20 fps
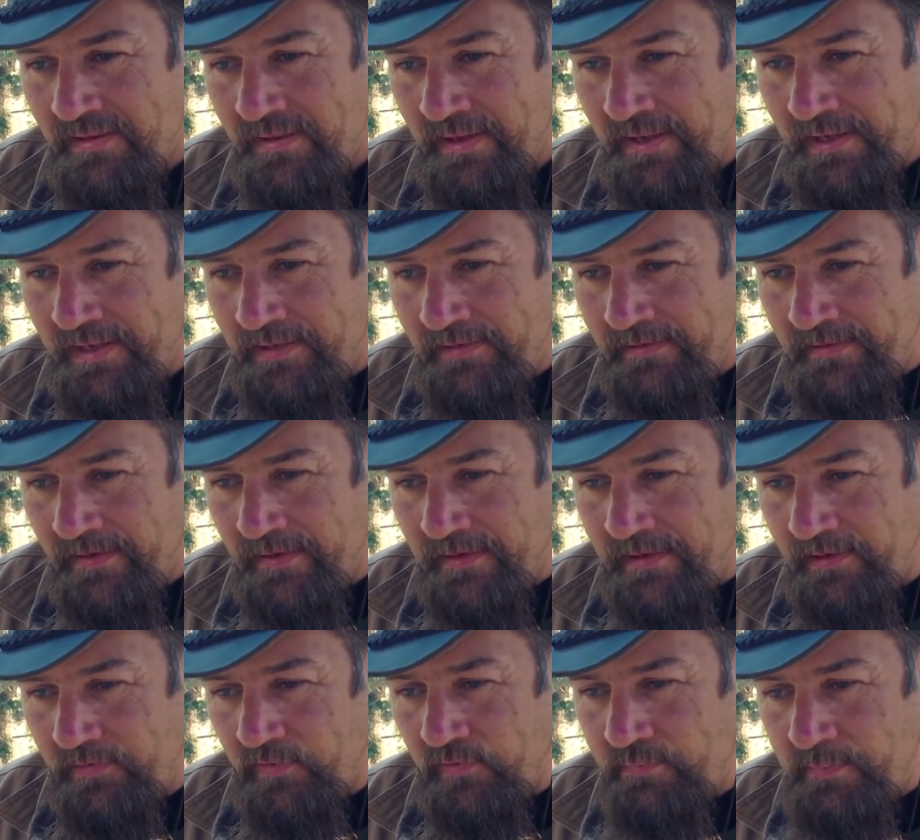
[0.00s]
And
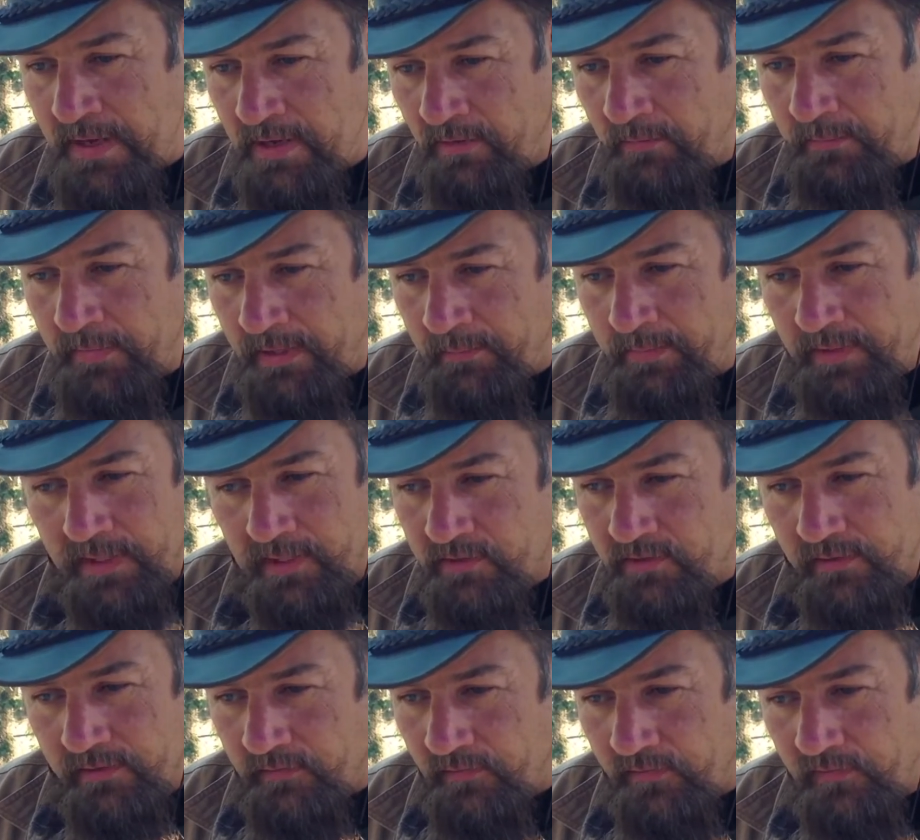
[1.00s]
he smelt me, but he
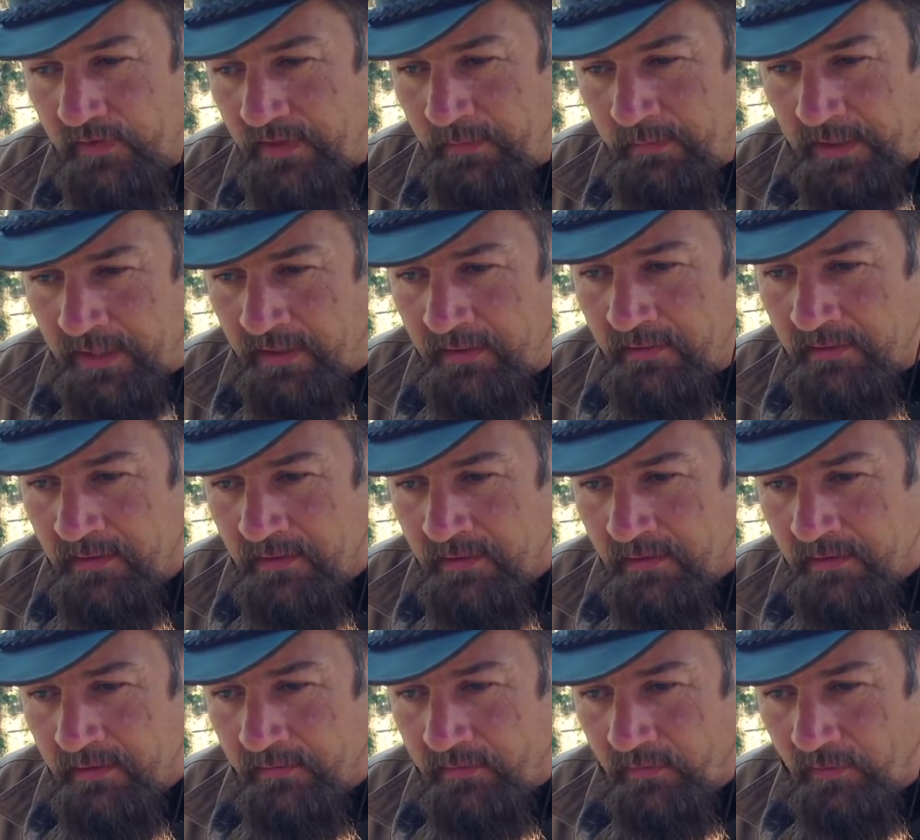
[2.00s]
couldn't see me.
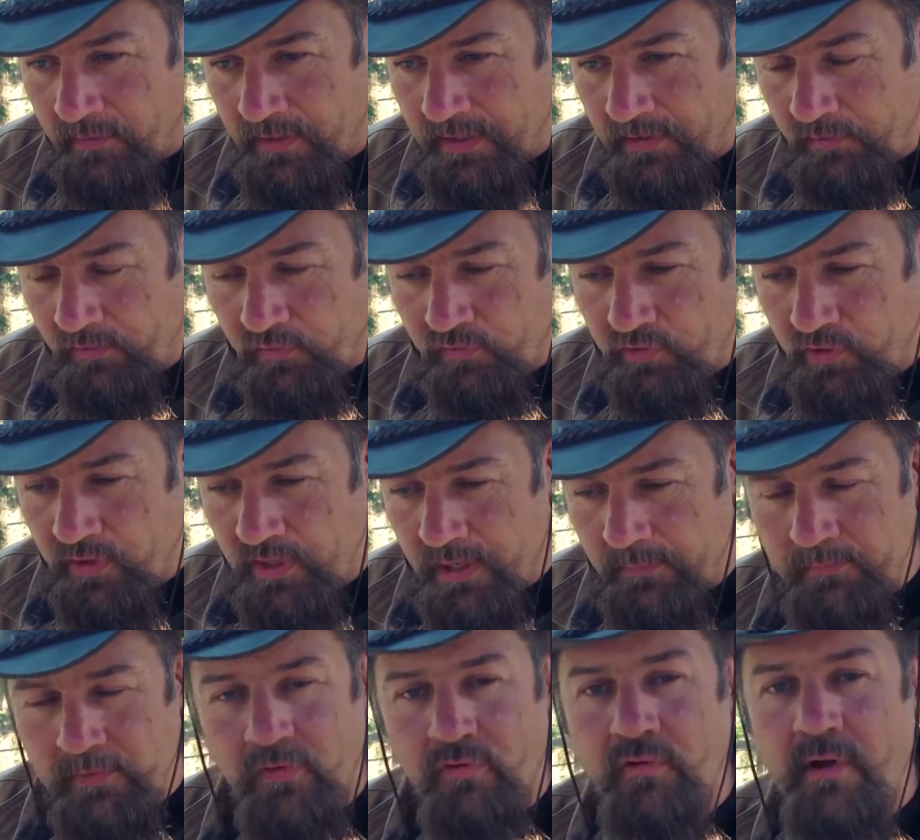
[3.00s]
So he stood
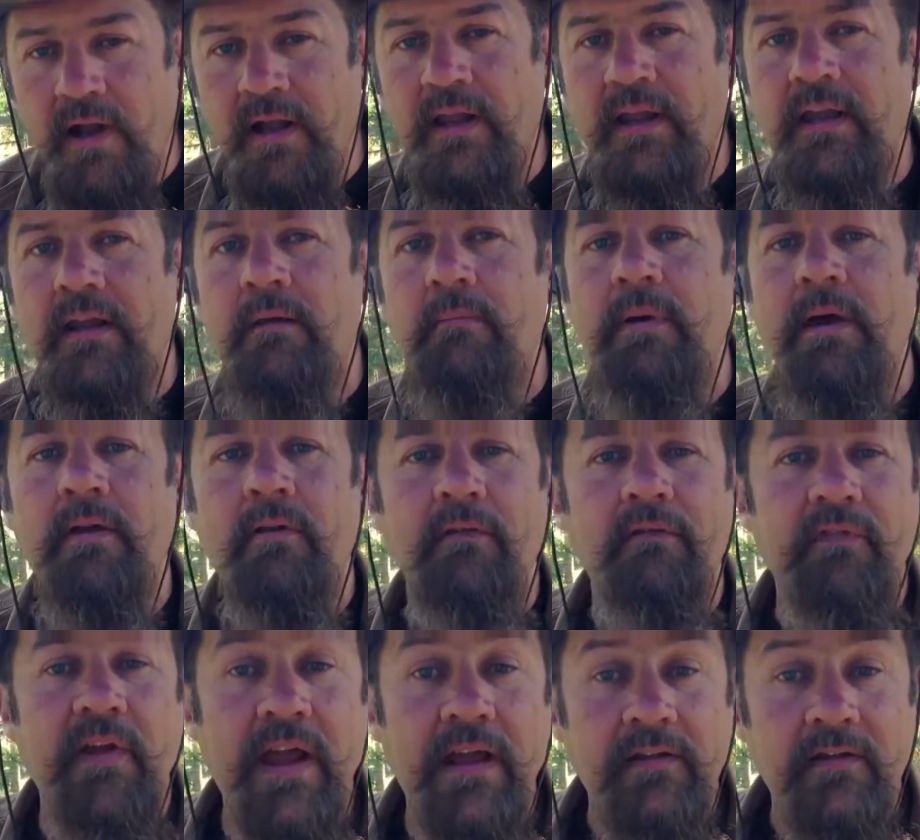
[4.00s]
up to try to get a better
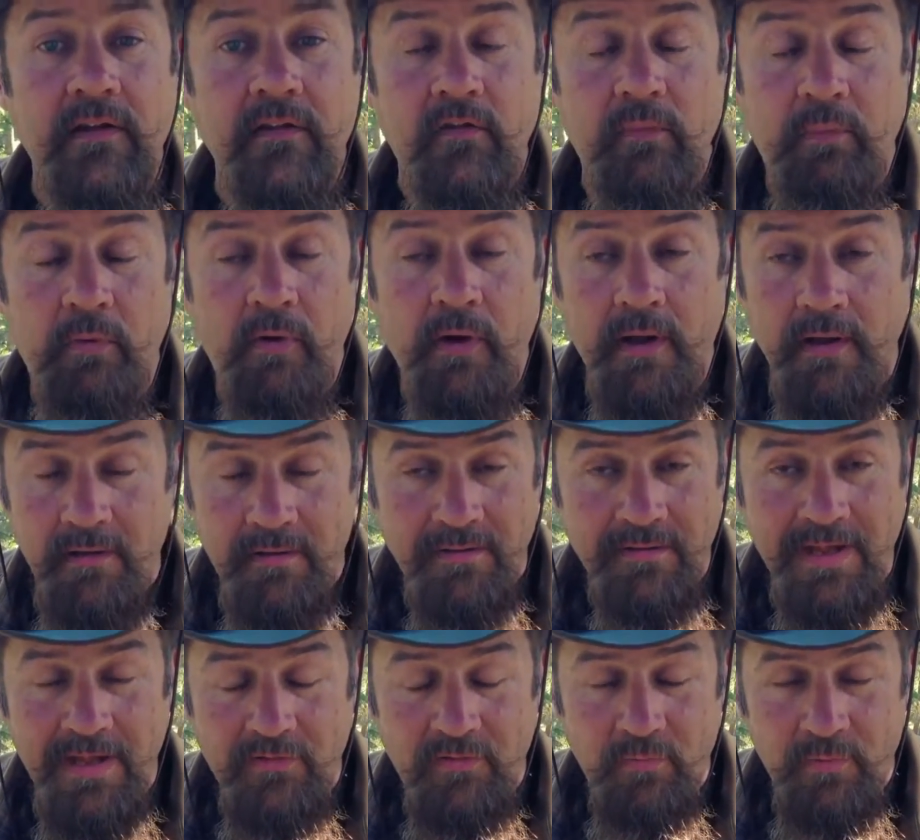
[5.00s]
vantage point,
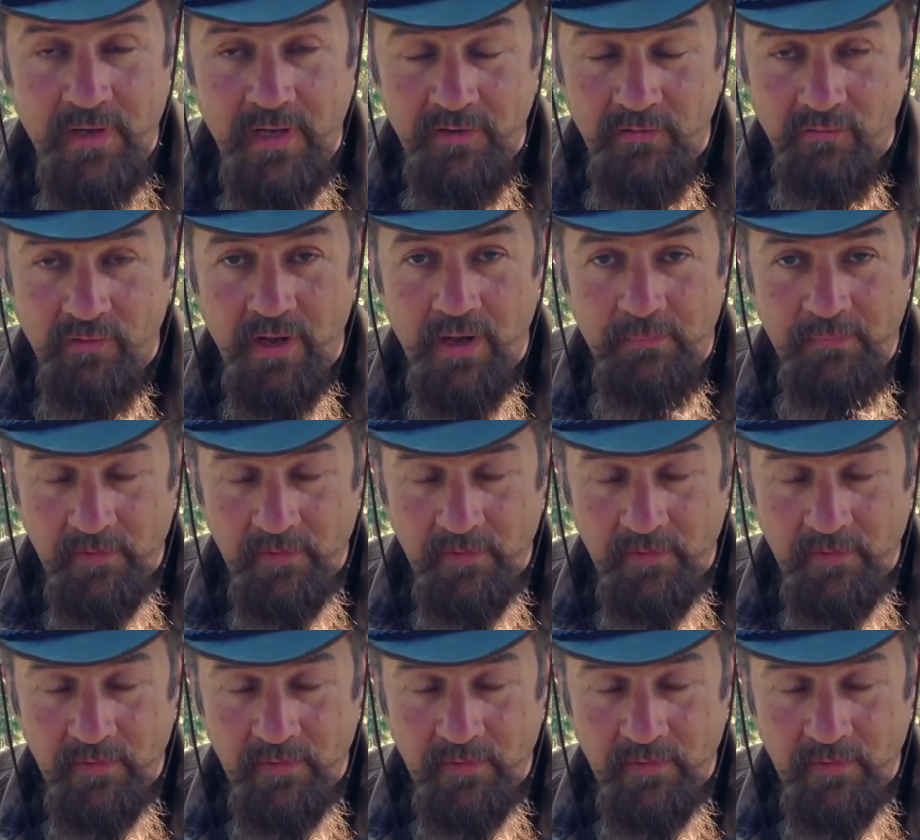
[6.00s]
and that's when I dropped